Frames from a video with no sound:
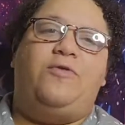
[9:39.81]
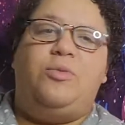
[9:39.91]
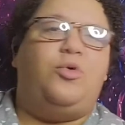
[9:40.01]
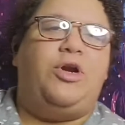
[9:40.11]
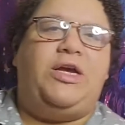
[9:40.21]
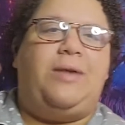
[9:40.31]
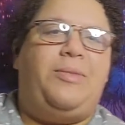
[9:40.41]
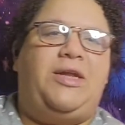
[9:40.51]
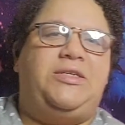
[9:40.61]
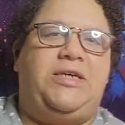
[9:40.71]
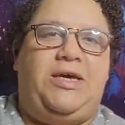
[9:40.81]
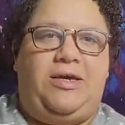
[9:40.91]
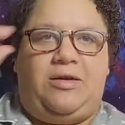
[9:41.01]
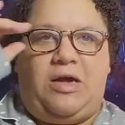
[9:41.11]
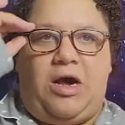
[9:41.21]
morning I
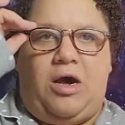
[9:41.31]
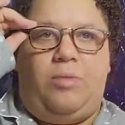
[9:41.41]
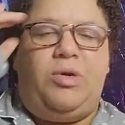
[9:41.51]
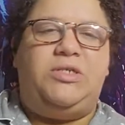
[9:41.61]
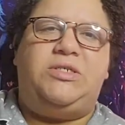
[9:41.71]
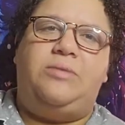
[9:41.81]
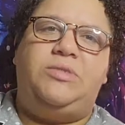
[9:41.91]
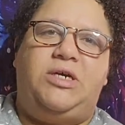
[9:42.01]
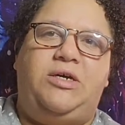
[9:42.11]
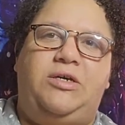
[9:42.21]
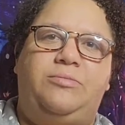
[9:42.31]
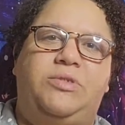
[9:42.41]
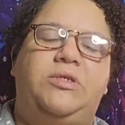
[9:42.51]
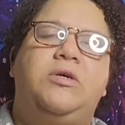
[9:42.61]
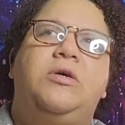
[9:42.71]
meditate, but
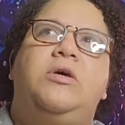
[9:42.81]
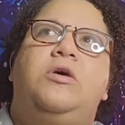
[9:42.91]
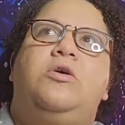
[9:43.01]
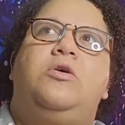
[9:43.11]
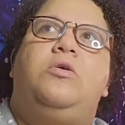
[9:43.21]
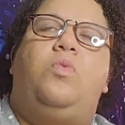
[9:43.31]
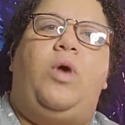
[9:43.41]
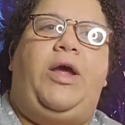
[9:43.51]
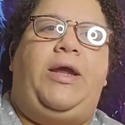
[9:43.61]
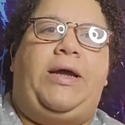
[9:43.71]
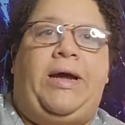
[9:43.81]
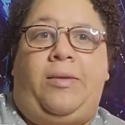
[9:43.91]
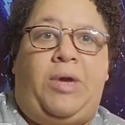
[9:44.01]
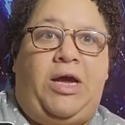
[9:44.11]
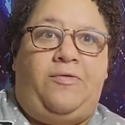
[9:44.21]
sometimes when I
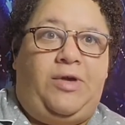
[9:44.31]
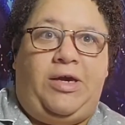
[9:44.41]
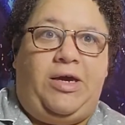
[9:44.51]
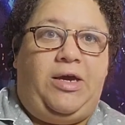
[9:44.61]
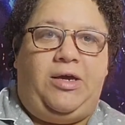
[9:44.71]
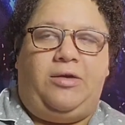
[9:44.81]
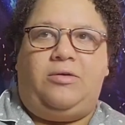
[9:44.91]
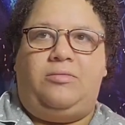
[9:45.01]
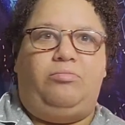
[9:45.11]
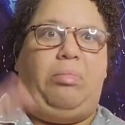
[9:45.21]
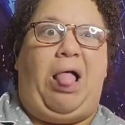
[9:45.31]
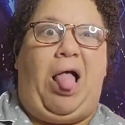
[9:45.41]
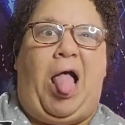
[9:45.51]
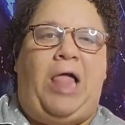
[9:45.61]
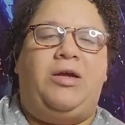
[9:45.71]
am having a
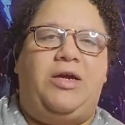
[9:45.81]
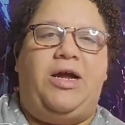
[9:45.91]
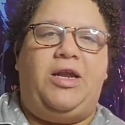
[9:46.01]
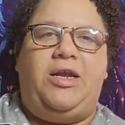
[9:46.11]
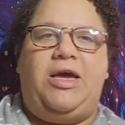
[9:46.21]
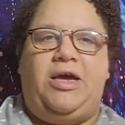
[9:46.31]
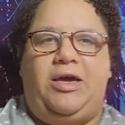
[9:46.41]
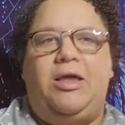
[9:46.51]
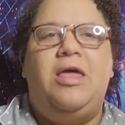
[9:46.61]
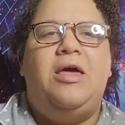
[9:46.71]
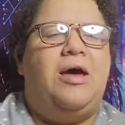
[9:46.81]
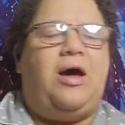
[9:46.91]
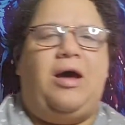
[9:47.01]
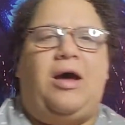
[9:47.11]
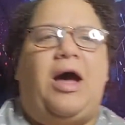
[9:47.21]
kind of day,
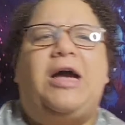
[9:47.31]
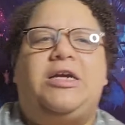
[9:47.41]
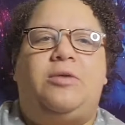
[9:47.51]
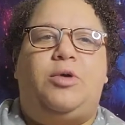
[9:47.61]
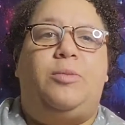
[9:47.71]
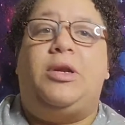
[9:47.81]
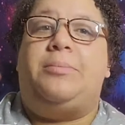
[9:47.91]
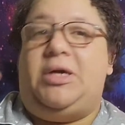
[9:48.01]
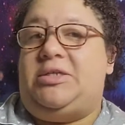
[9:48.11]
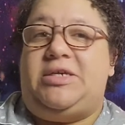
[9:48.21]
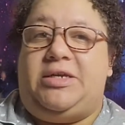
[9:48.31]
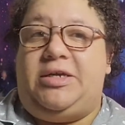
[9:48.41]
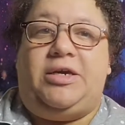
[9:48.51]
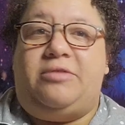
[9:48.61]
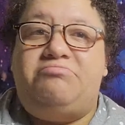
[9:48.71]
I come home and I meditate
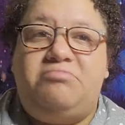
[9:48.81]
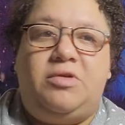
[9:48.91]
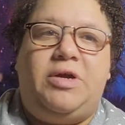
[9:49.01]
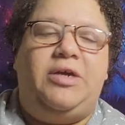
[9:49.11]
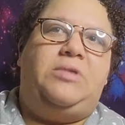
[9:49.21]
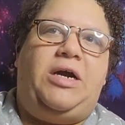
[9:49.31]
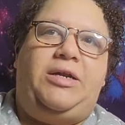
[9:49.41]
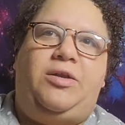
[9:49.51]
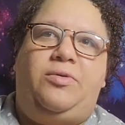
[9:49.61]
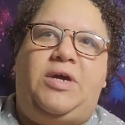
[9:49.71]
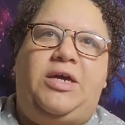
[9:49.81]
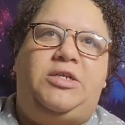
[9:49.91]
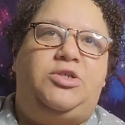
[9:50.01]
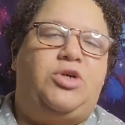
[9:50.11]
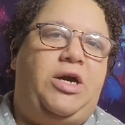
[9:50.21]
again, okay? I do that
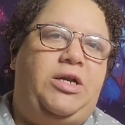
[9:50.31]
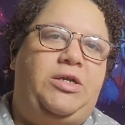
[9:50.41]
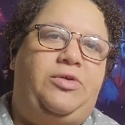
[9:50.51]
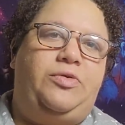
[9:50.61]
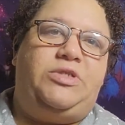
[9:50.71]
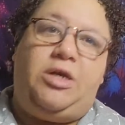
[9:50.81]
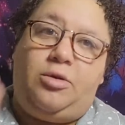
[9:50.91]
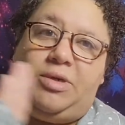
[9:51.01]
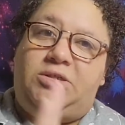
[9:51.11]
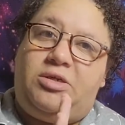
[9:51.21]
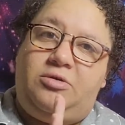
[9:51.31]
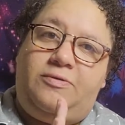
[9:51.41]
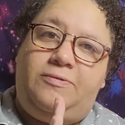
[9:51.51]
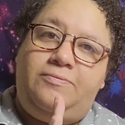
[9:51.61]
to try to center myself